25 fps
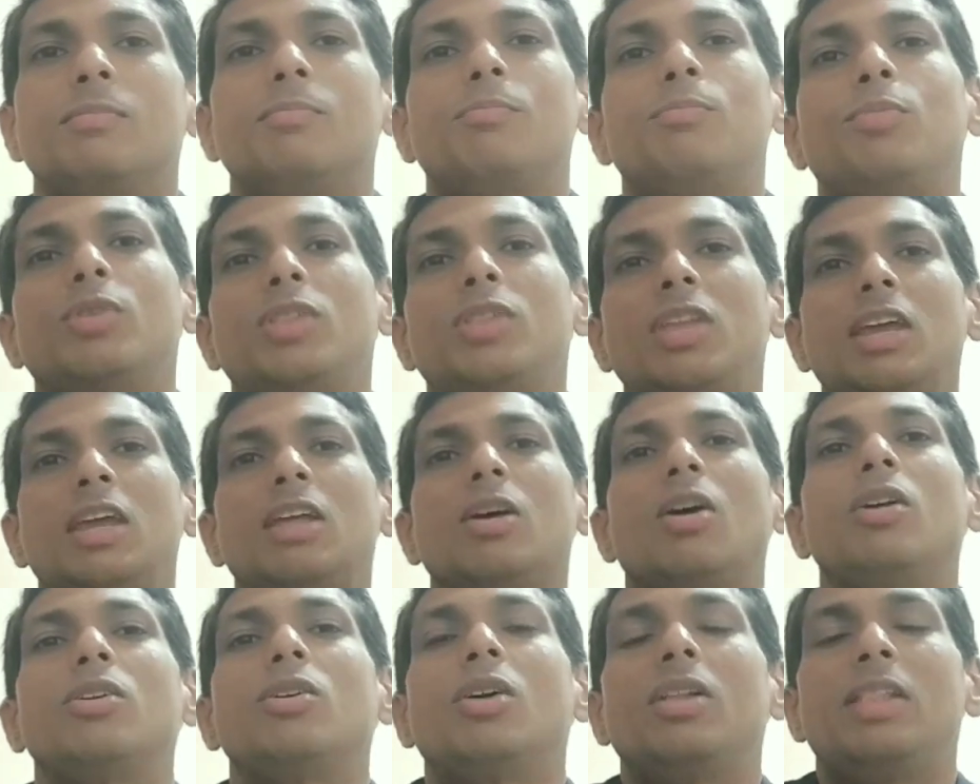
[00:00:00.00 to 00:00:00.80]
putting it
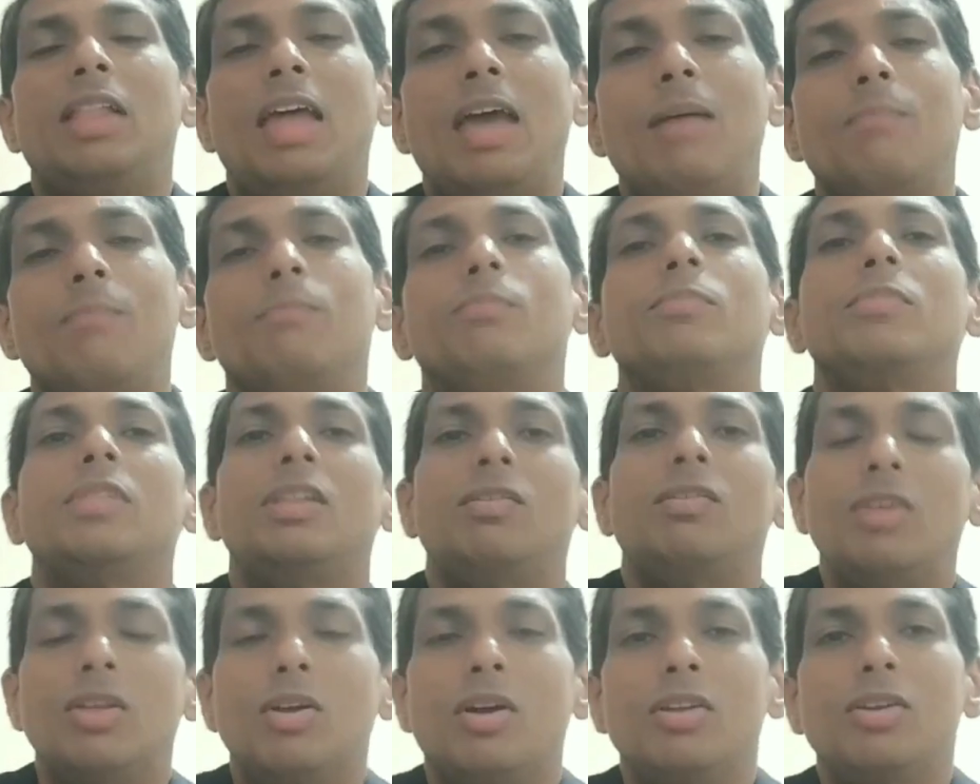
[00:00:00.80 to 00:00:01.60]
on your lap,
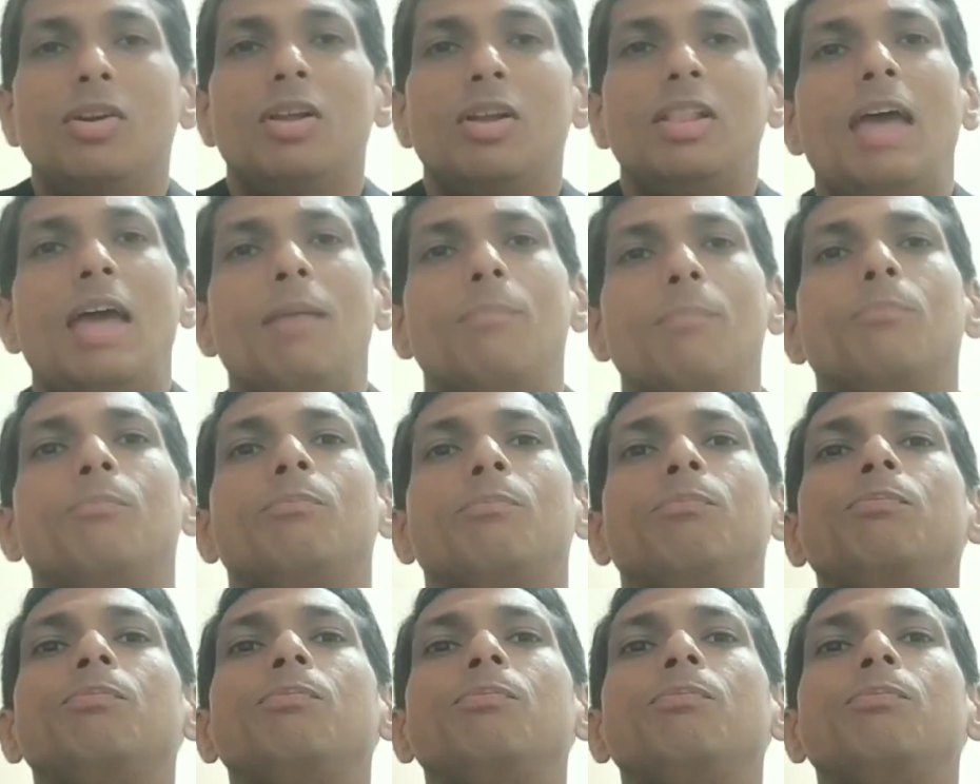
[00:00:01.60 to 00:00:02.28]
leave it on your lap.